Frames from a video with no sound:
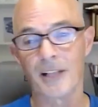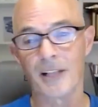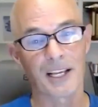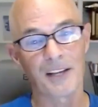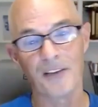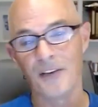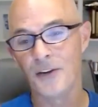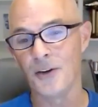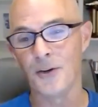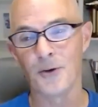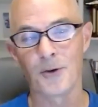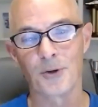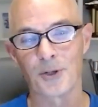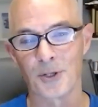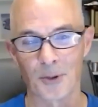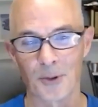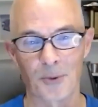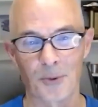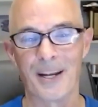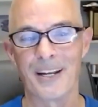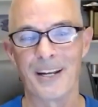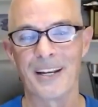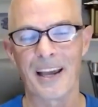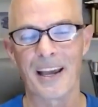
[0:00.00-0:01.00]
Like if you were to
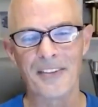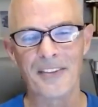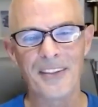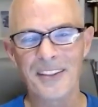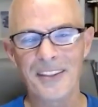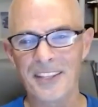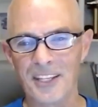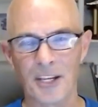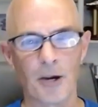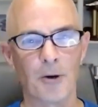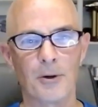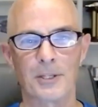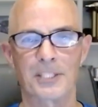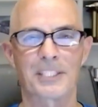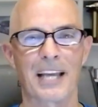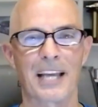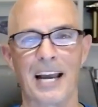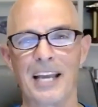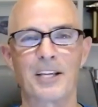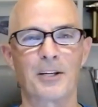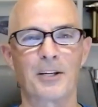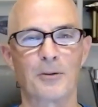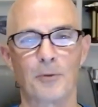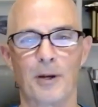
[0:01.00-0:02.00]
run, I think the OS
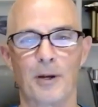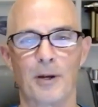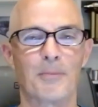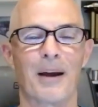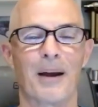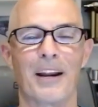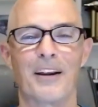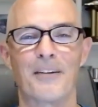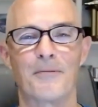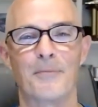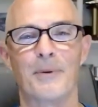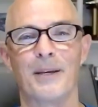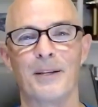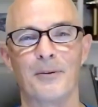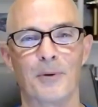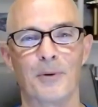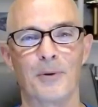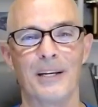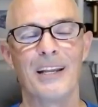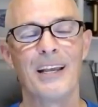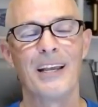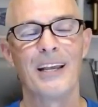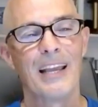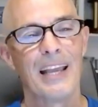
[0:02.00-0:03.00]
Giken one might have been
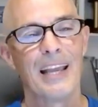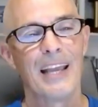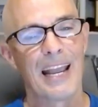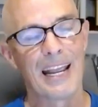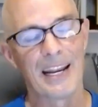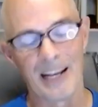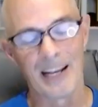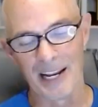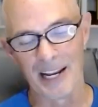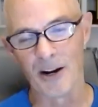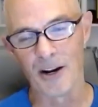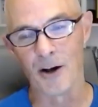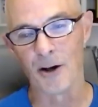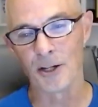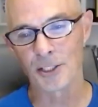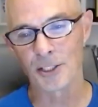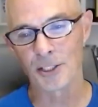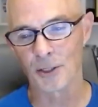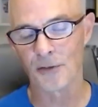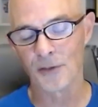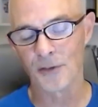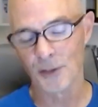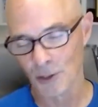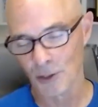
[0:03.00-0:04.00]
one, and and
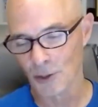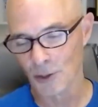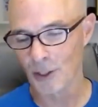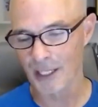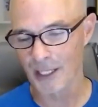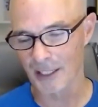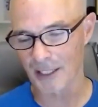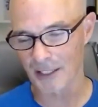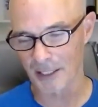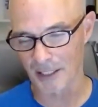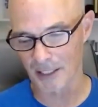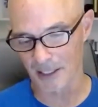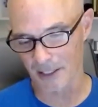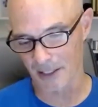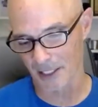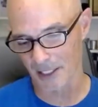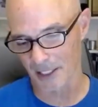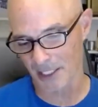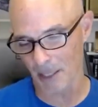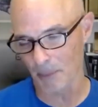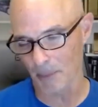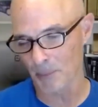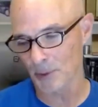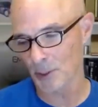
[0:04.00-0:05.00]
also if you look at the the
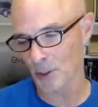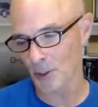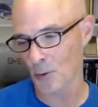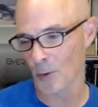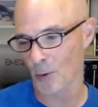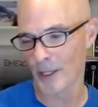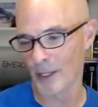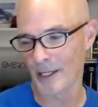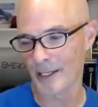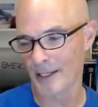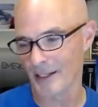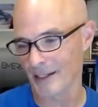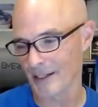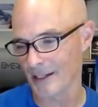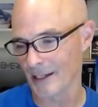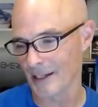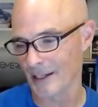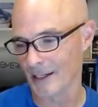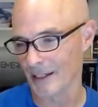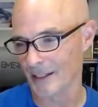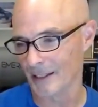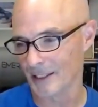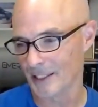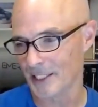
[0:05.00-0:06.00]
subsequent
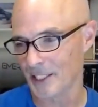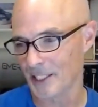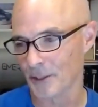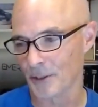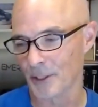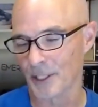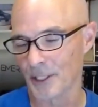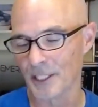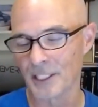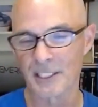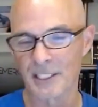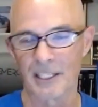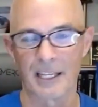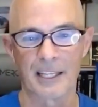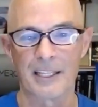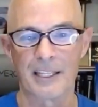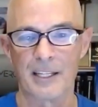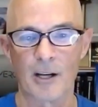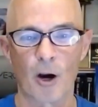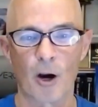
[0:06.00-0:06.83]
uh, series like the